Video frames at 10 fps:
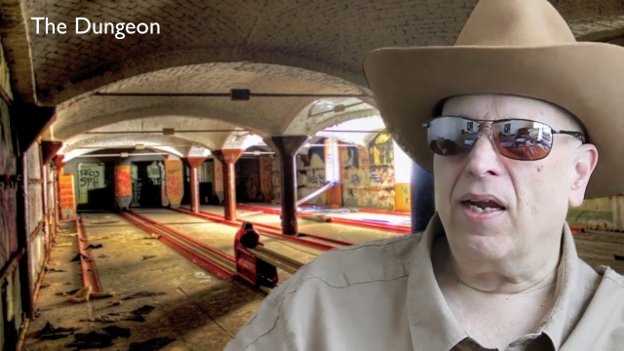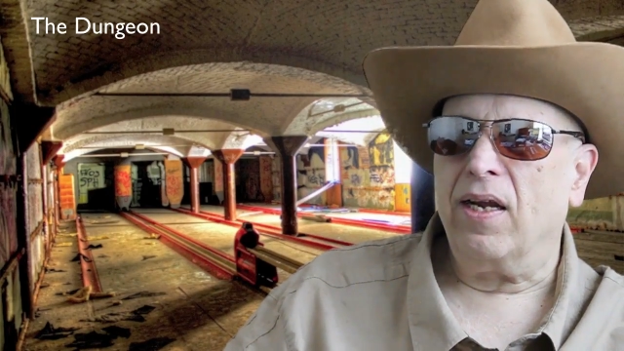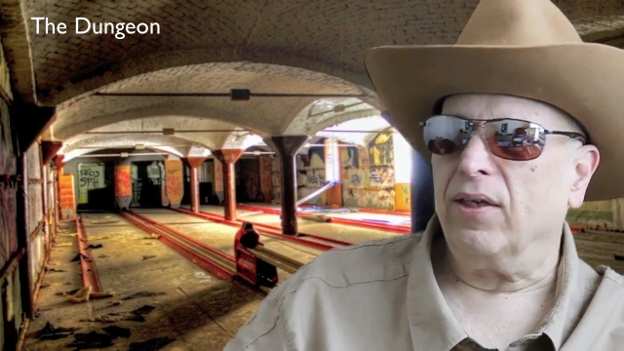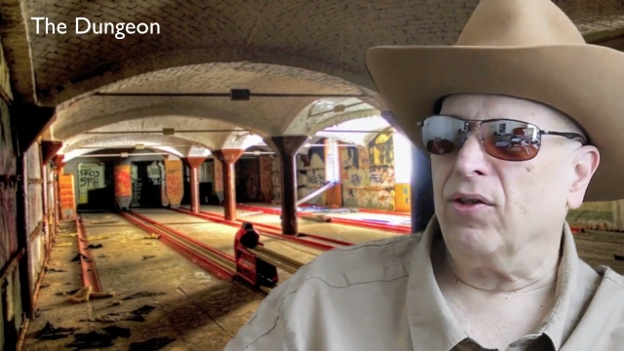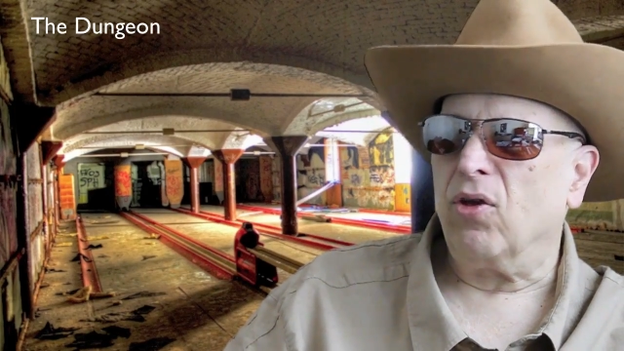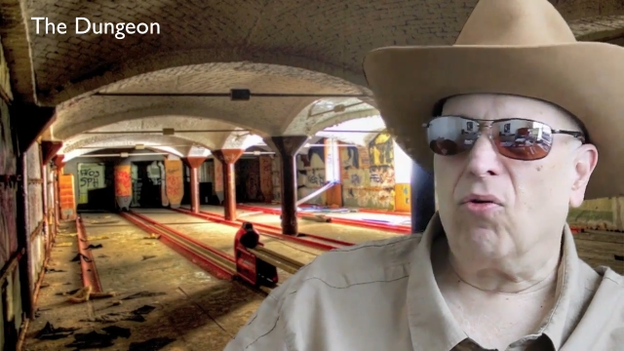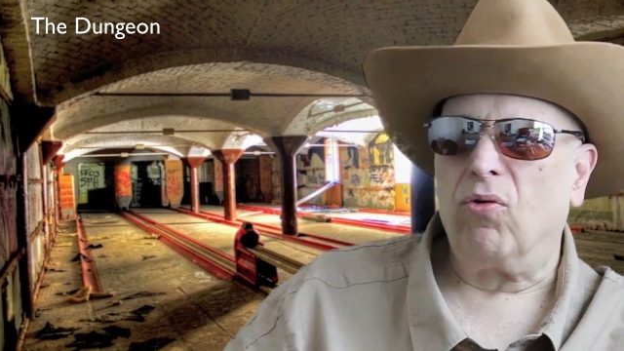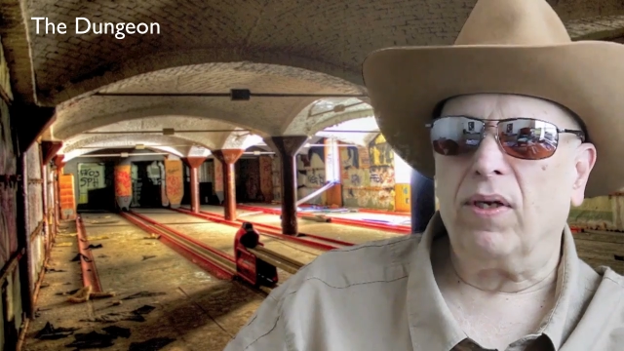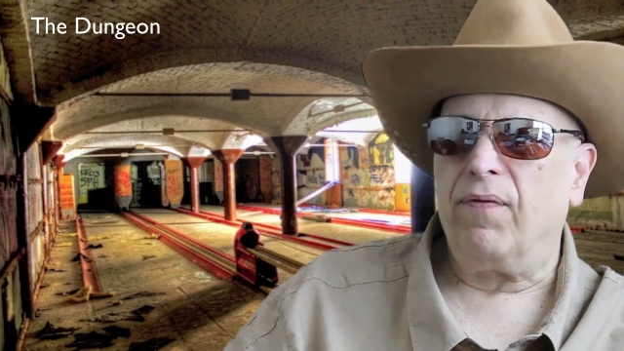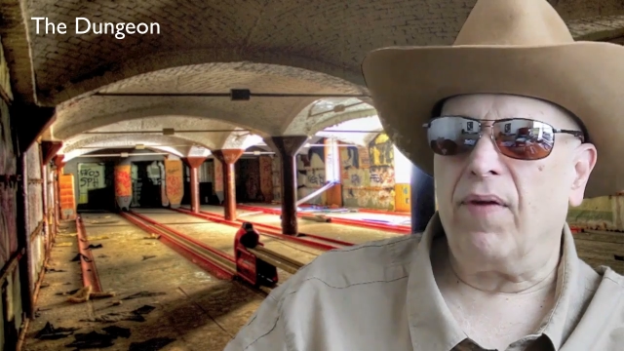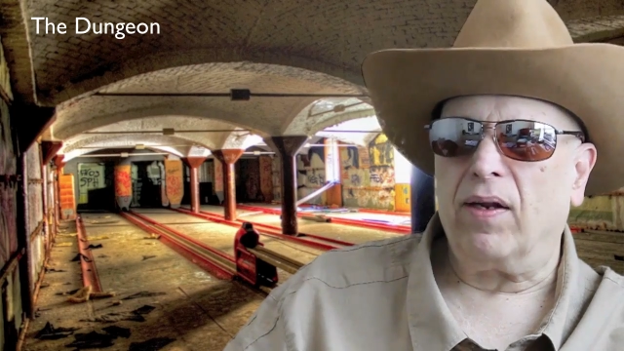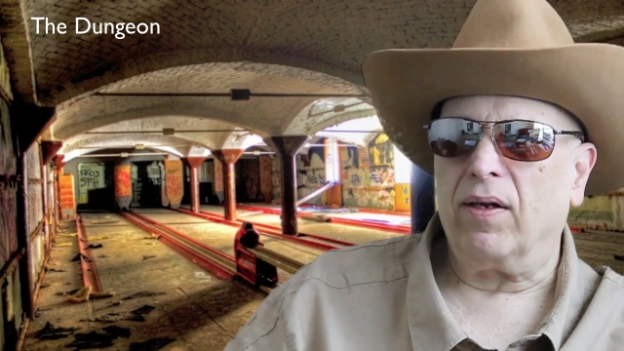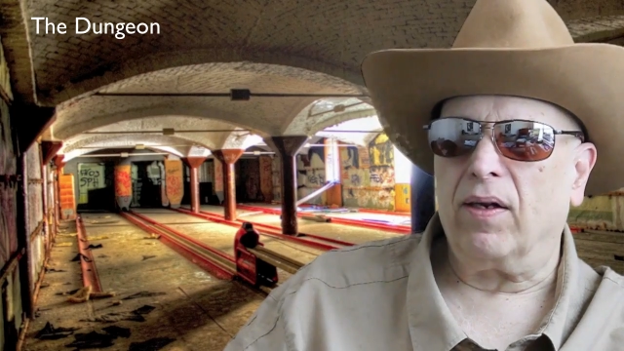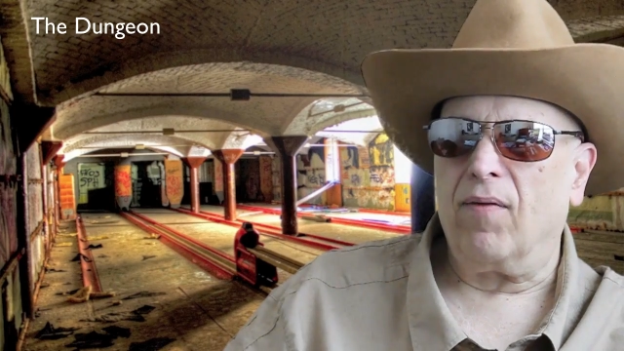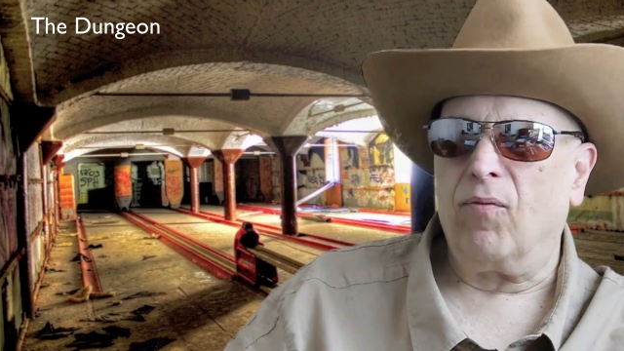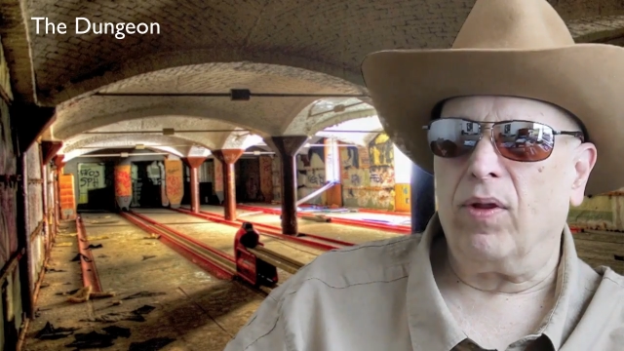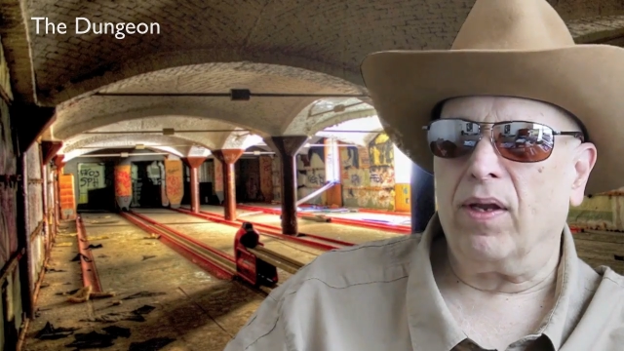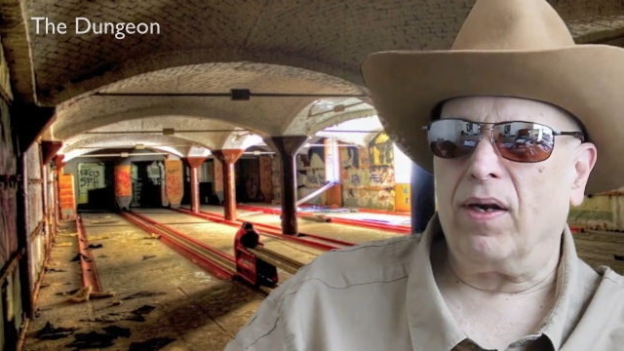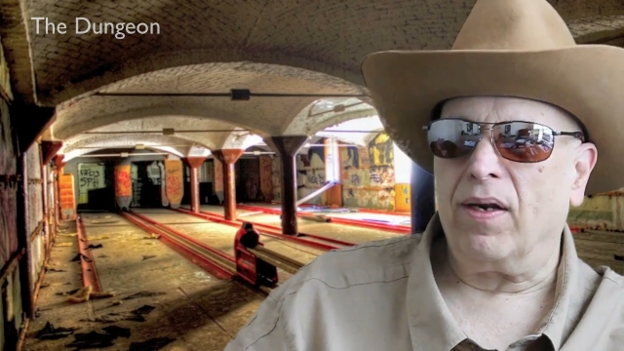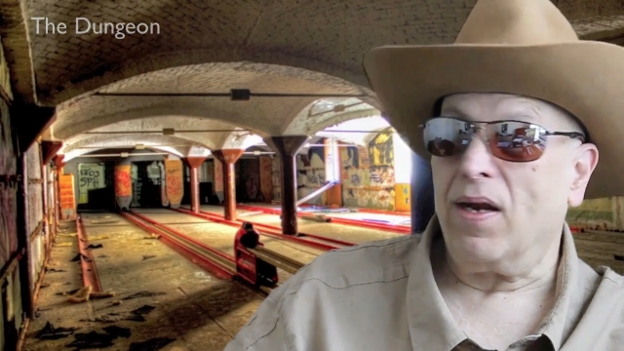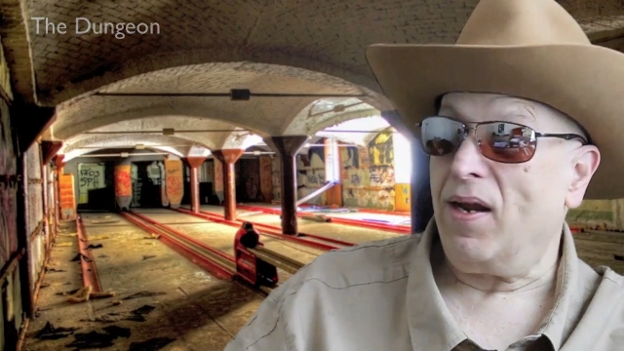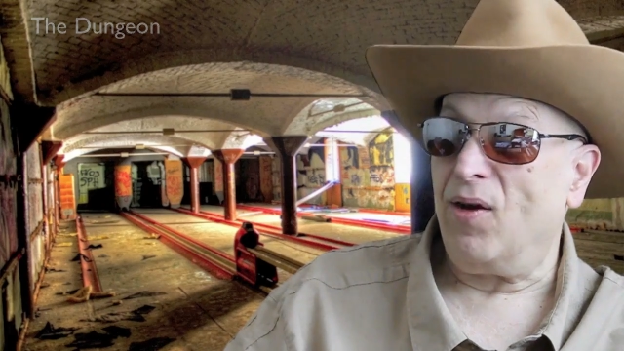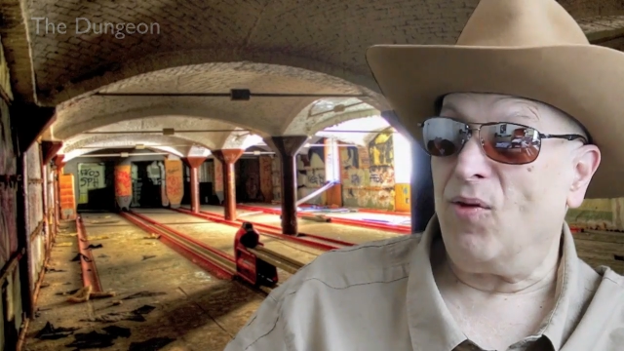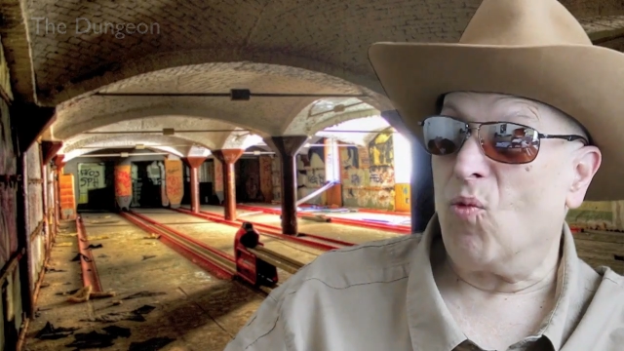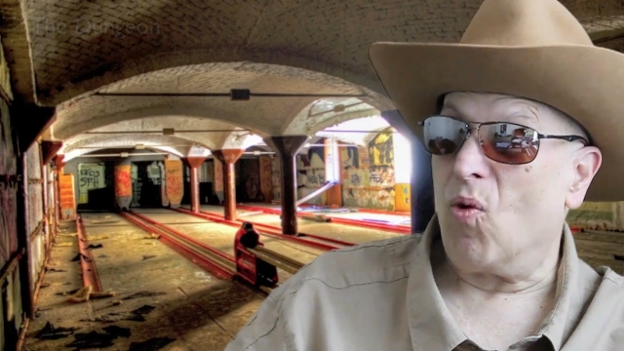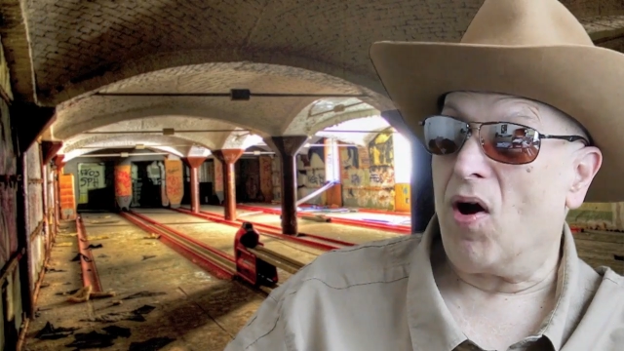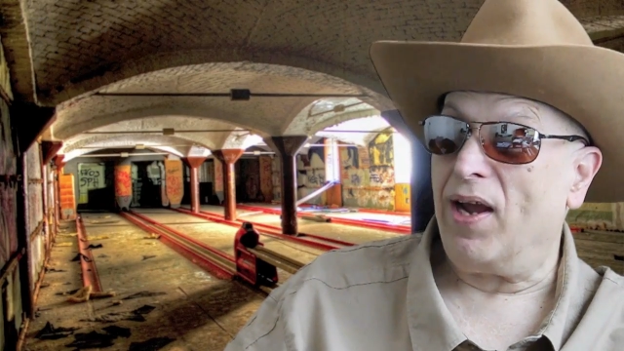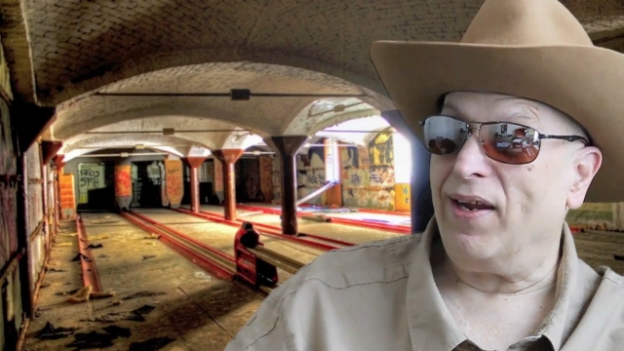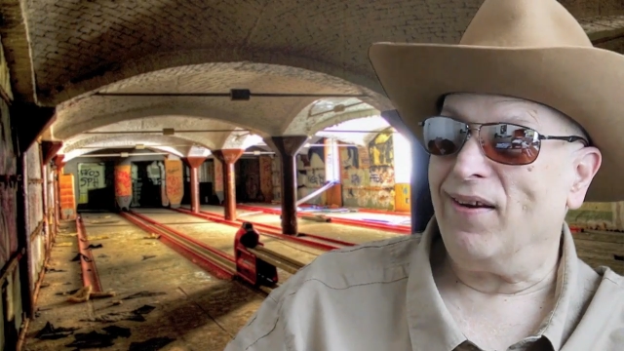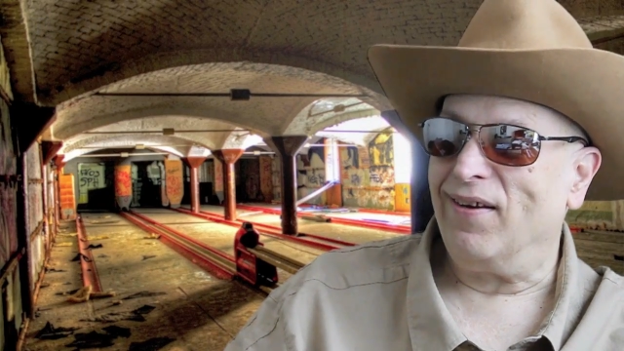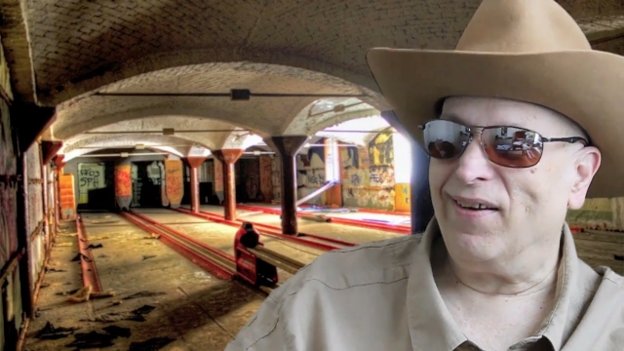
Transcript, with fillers: and totally fell in love with it. And why?